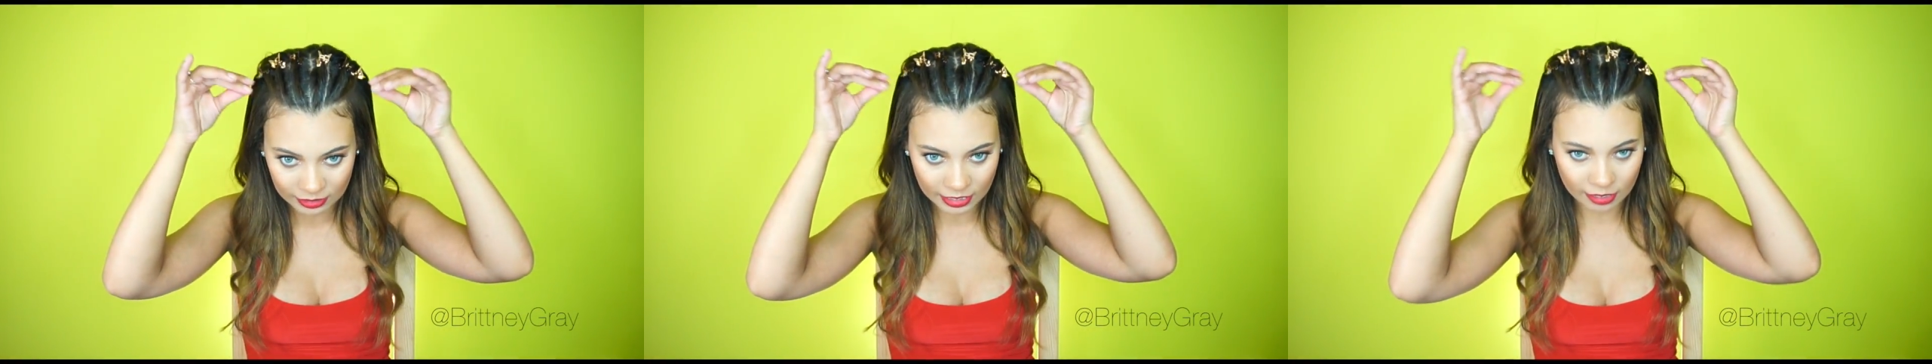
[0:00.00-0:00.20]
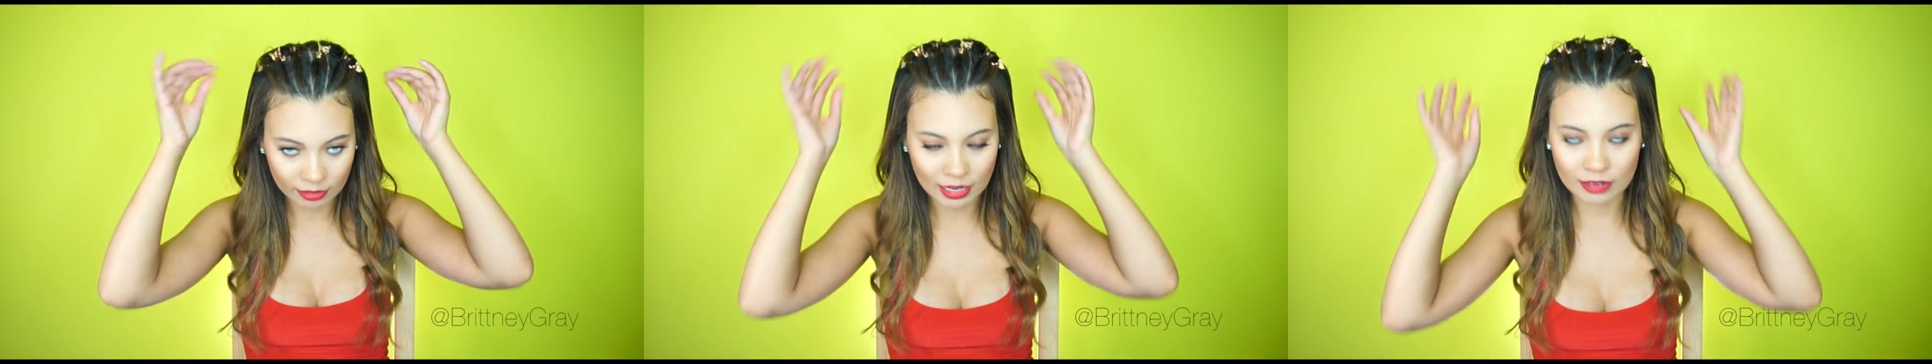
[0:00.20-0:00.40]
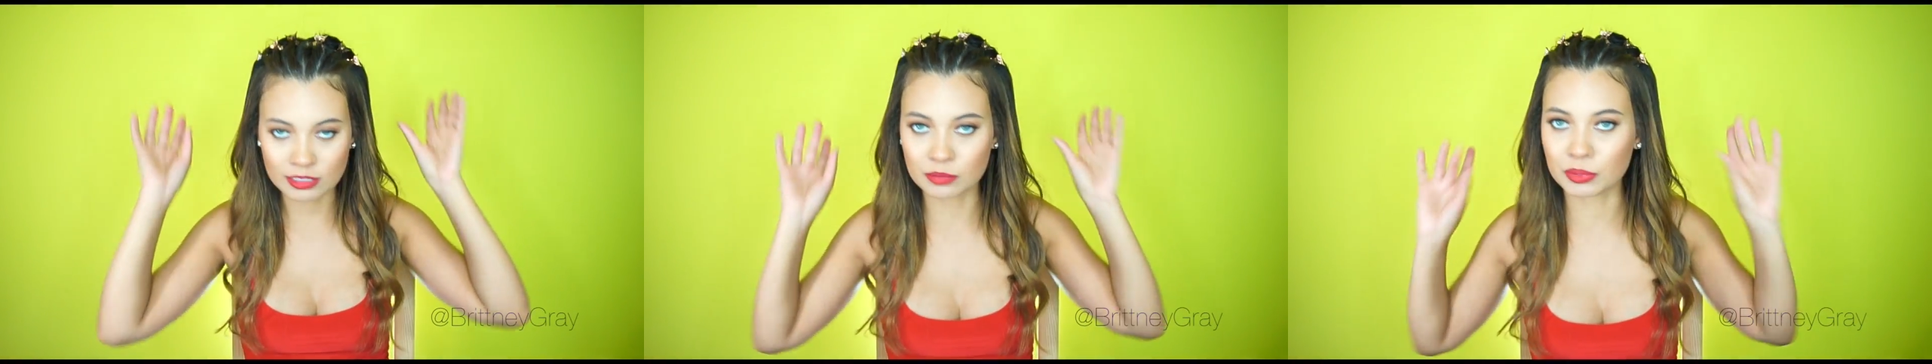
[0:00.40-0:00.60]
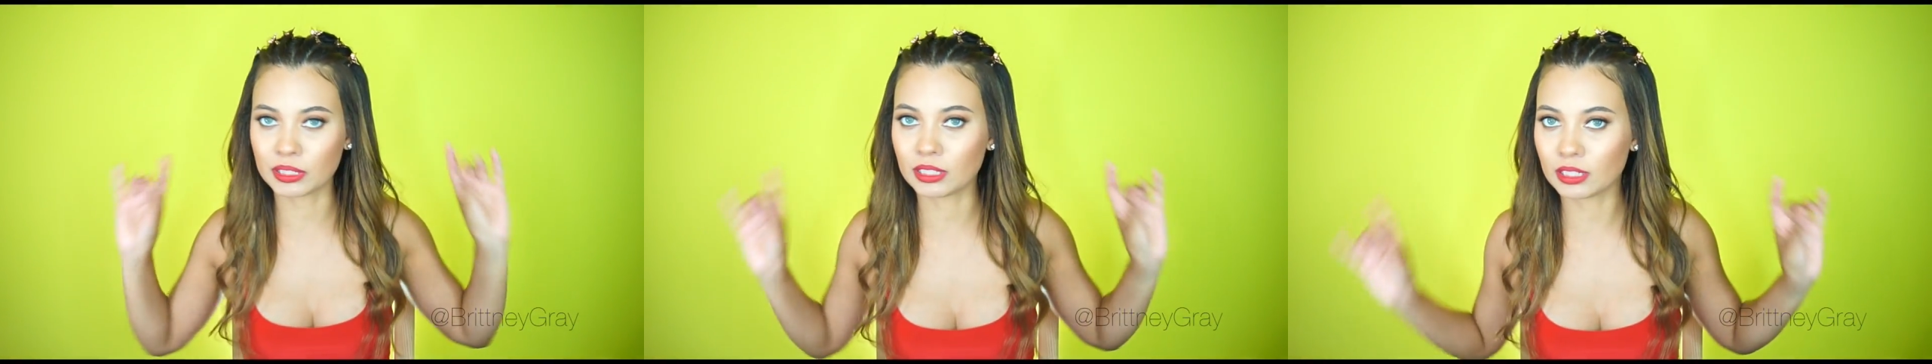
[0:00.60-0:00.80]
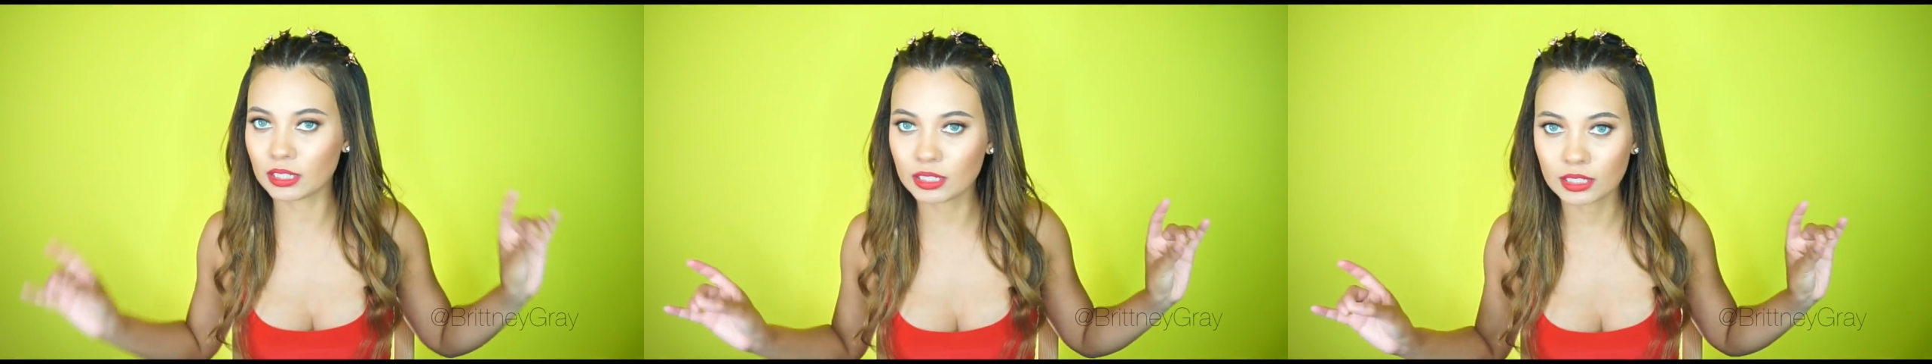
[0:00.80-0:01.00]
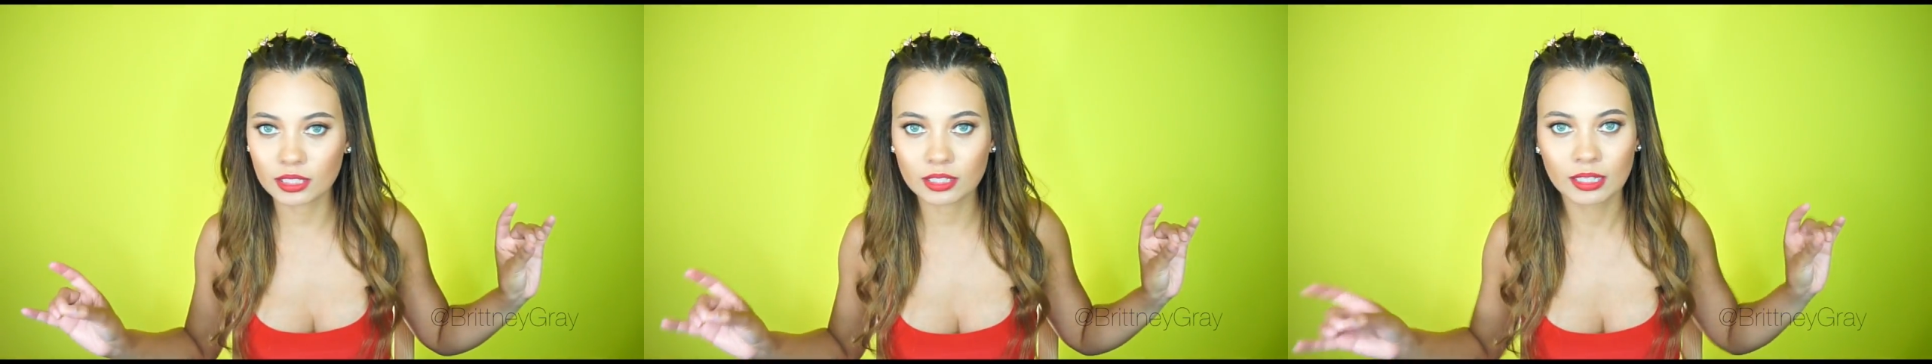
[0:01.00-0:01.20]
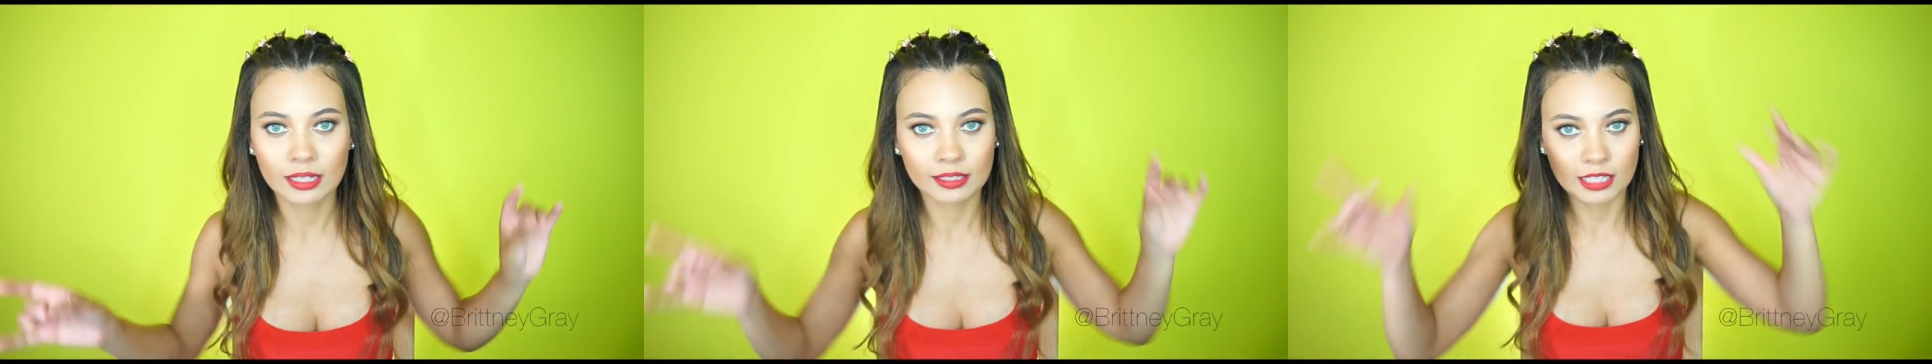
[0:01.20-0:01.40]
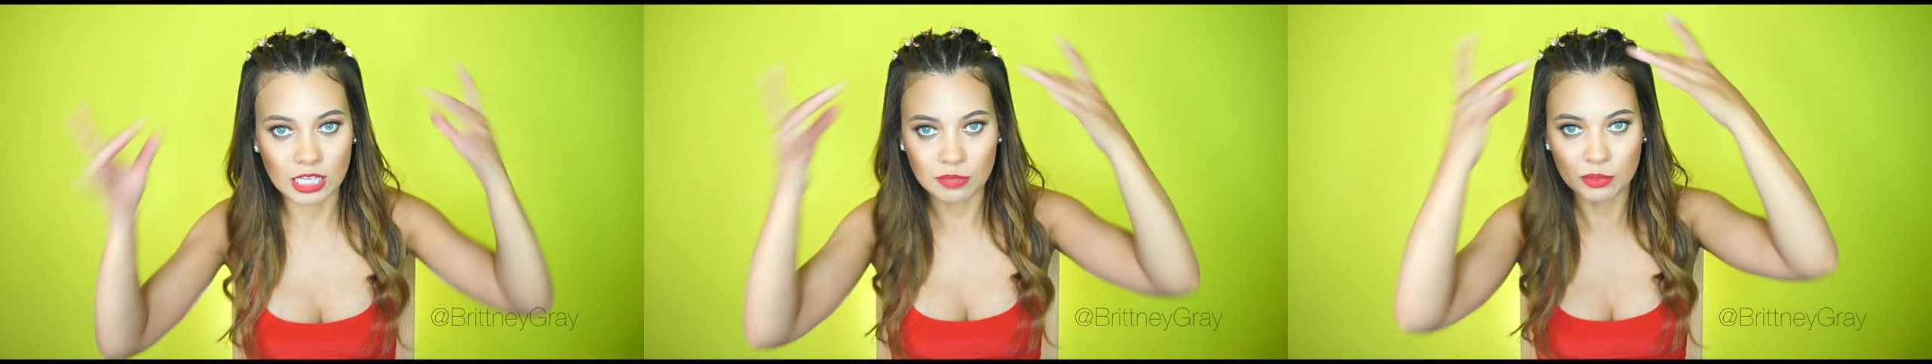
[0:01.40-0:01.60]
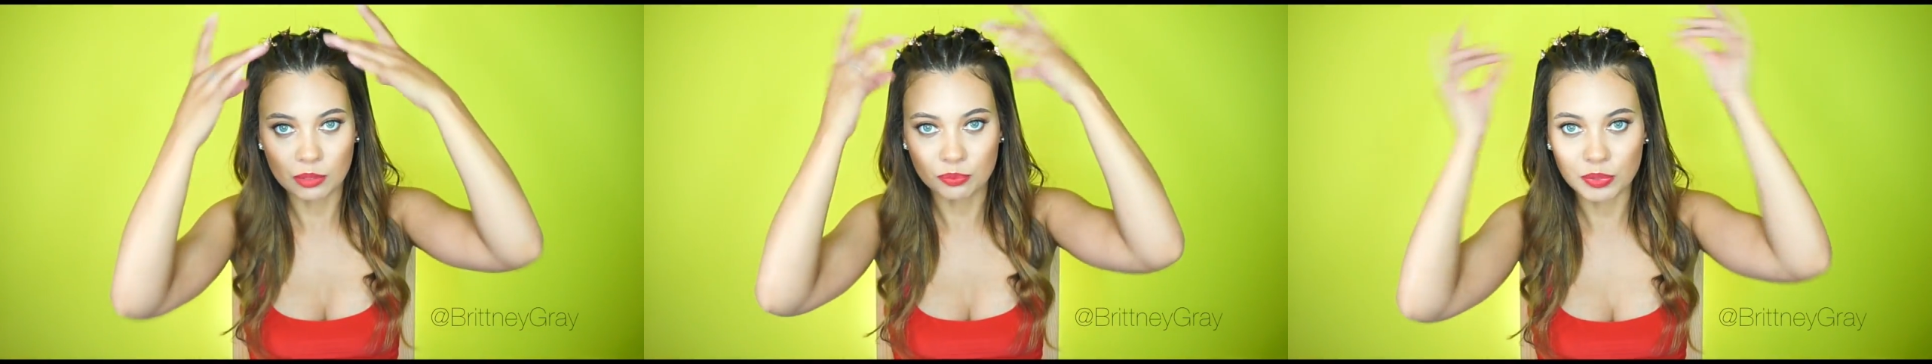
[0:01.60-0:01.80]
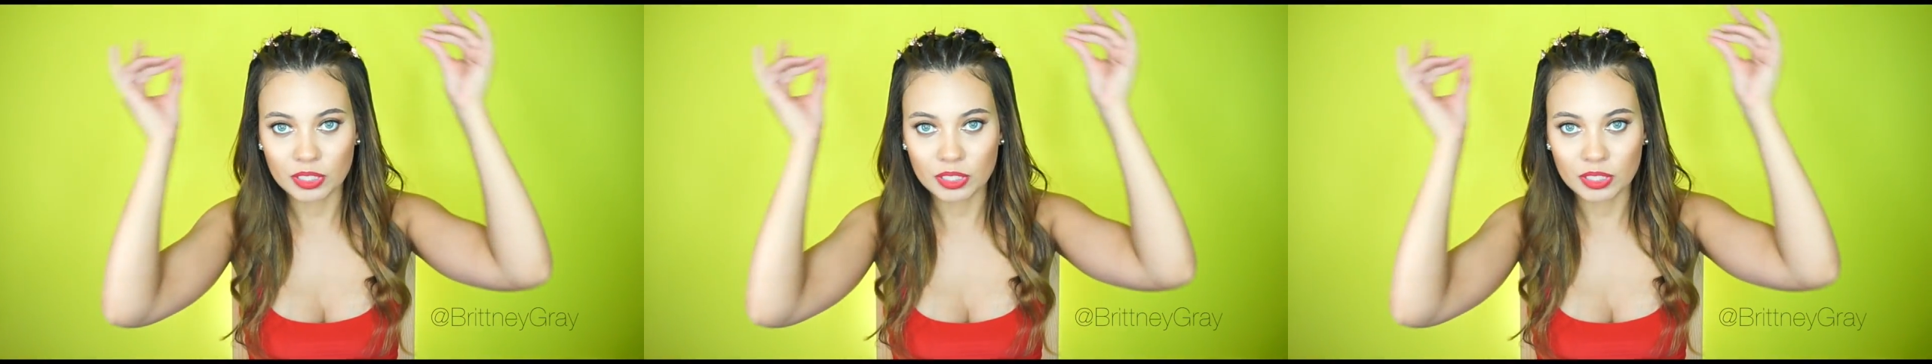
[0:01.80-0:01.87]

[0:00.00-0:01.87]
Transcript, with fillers: They don't have to be neat. They can be